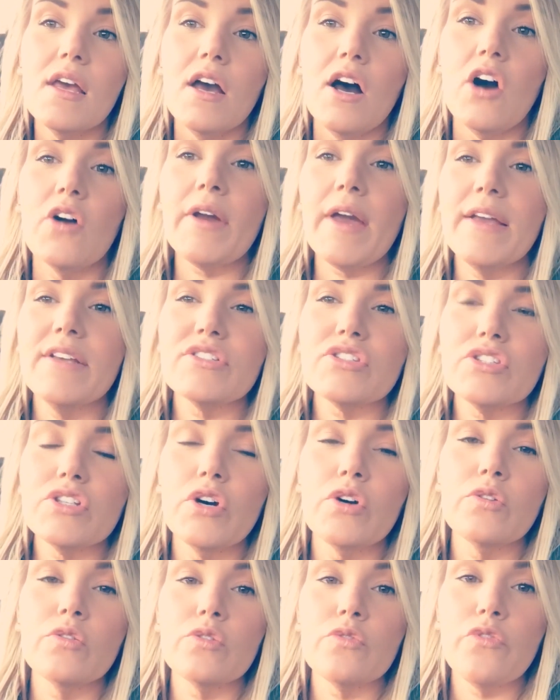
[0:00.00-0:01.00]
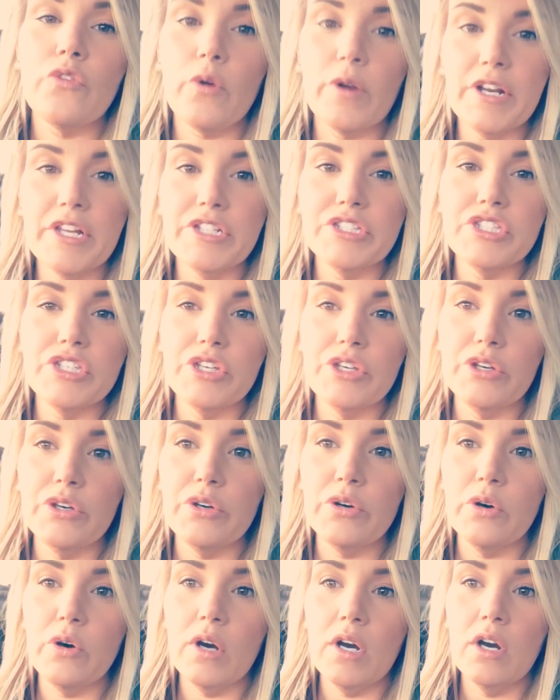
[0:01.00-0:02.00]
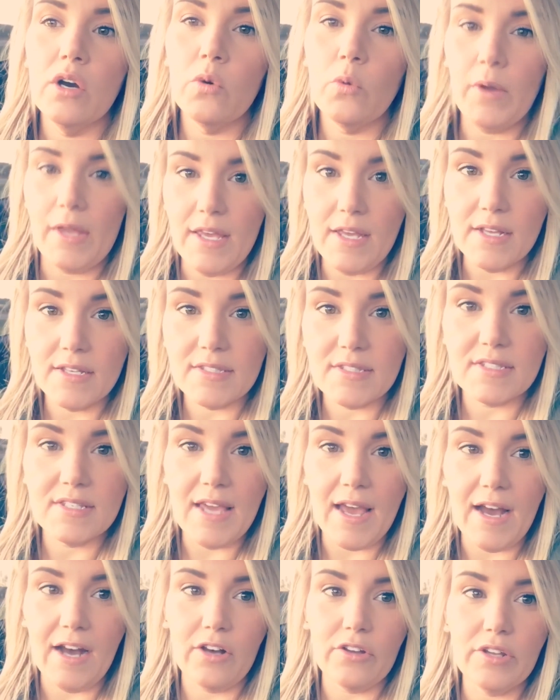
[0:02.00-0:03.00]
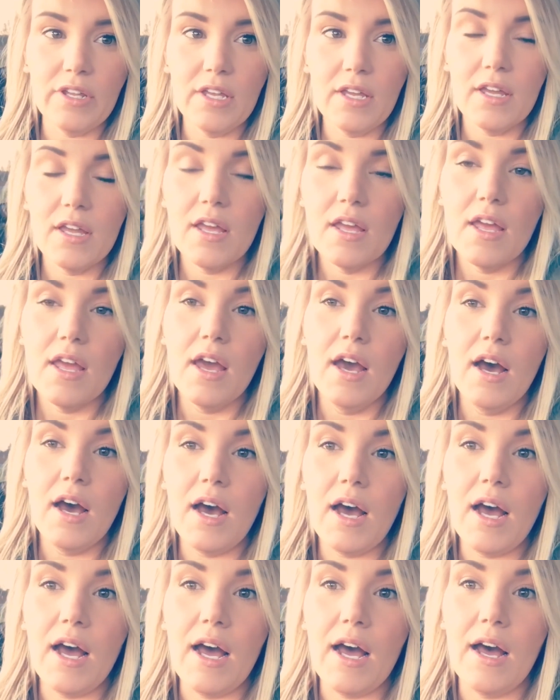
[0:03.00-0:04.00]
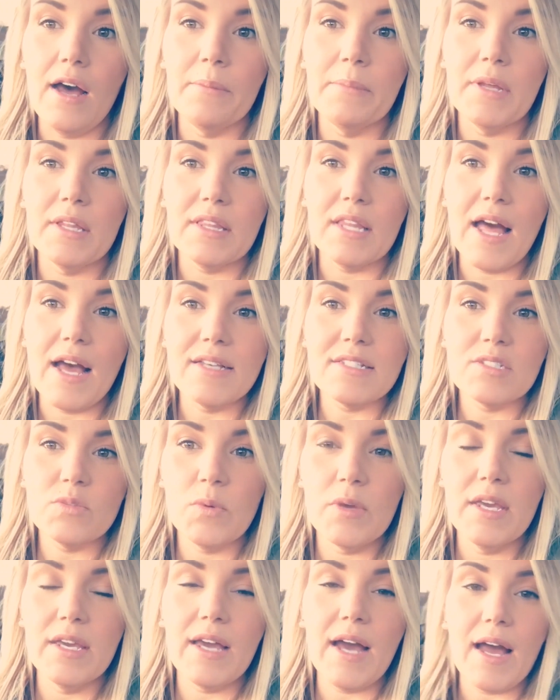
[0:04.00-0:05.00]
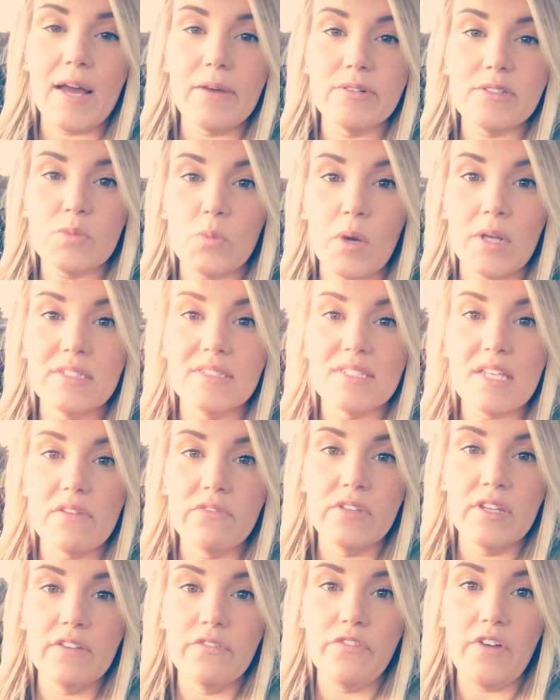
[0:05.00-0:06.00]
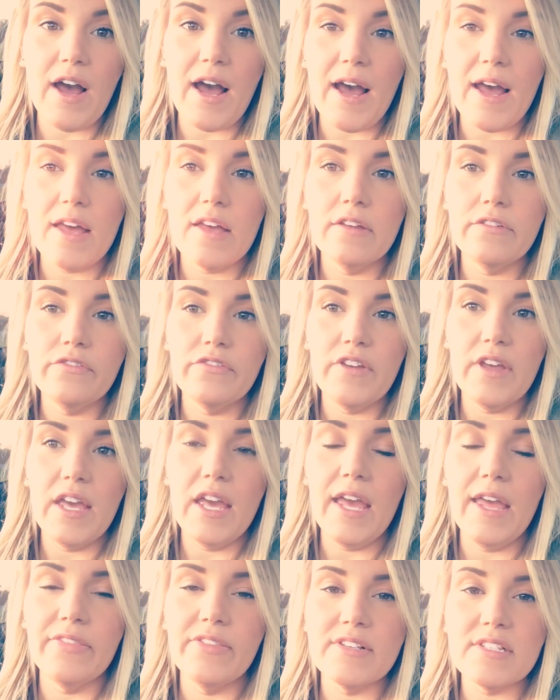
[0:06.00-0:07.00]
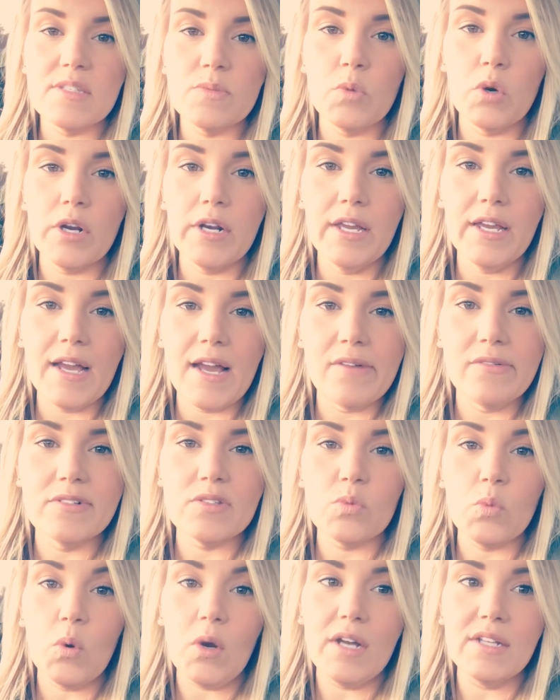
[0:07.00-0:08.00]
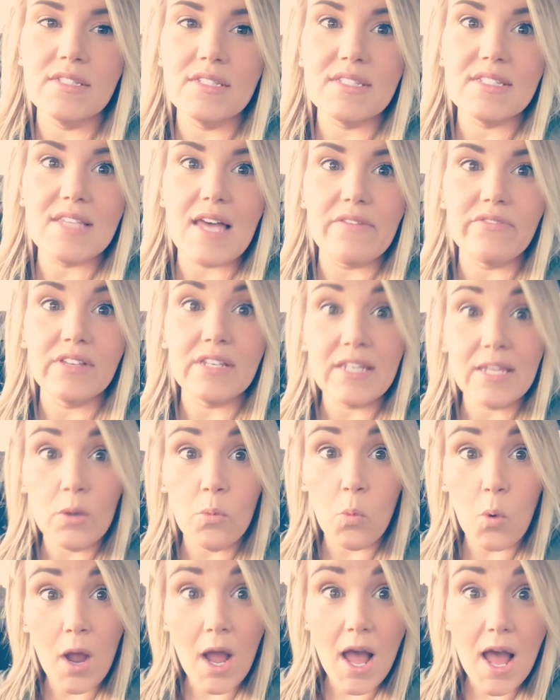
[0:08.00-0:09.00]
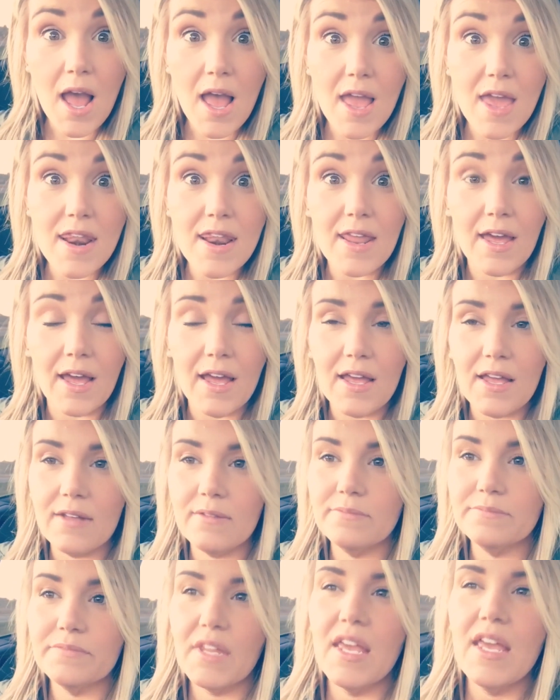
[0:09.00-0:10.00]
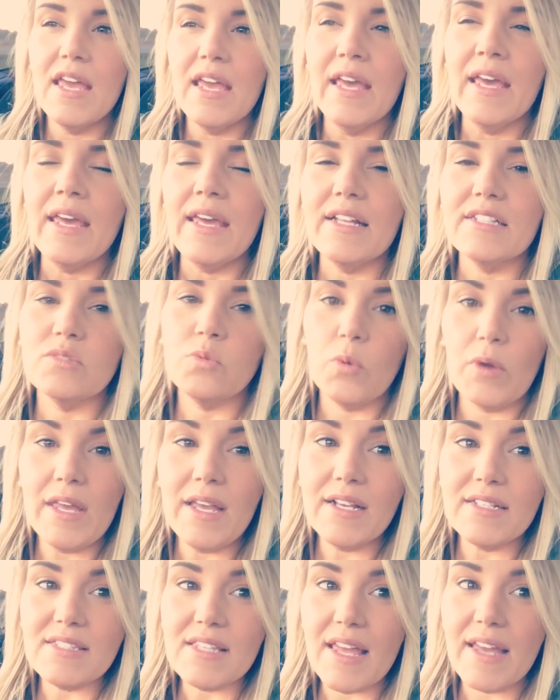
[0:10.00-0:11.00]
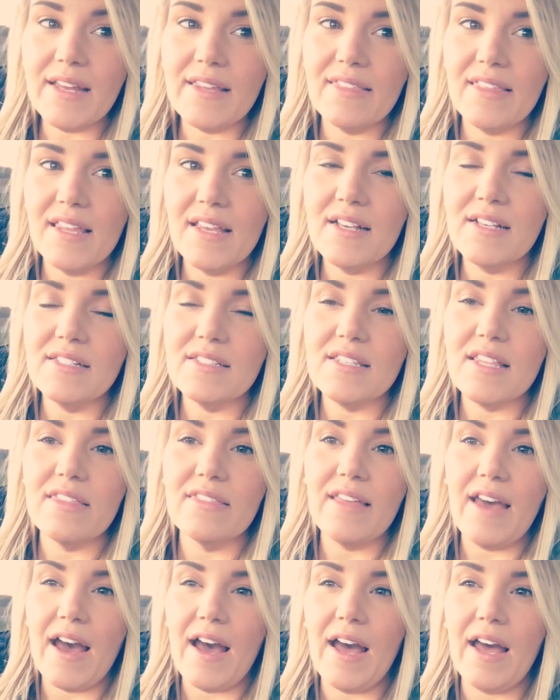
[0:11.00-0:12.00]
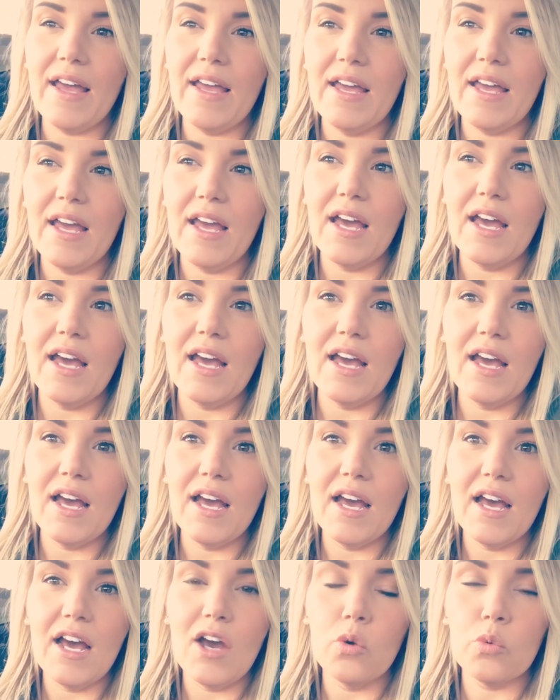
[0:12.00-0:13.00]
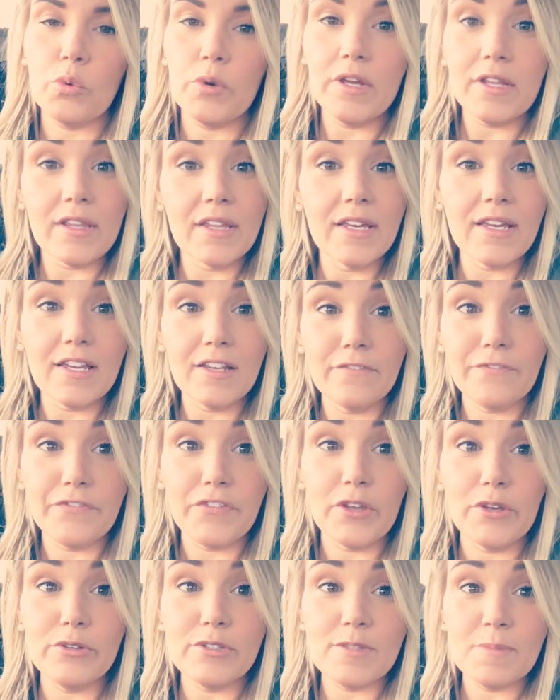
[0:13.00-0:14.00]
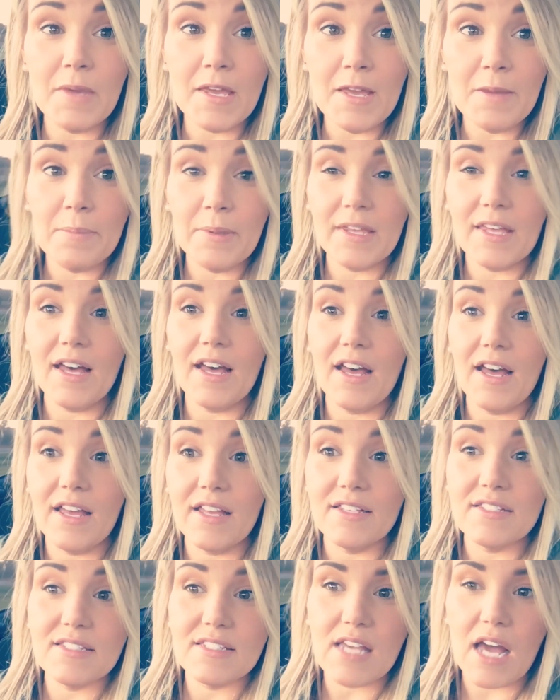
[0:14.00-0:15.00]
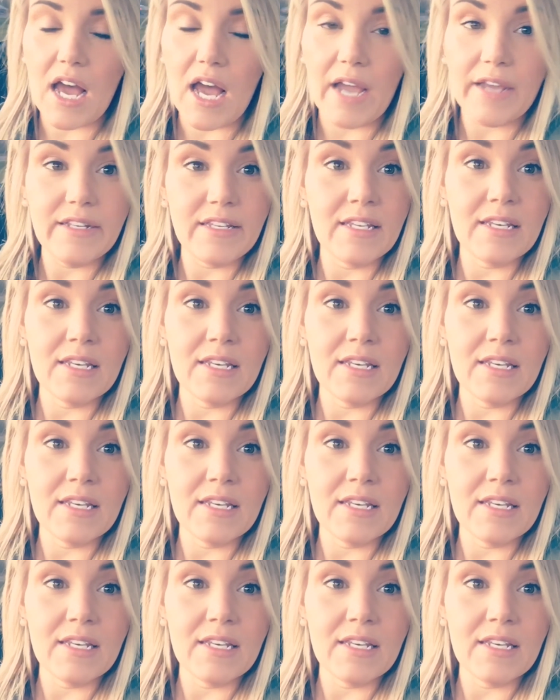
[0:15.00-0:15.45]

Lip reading: Okay, so 42 weeks down. Last week I was 175 and this morning I was 171. It's weeks like these that really confuse me because I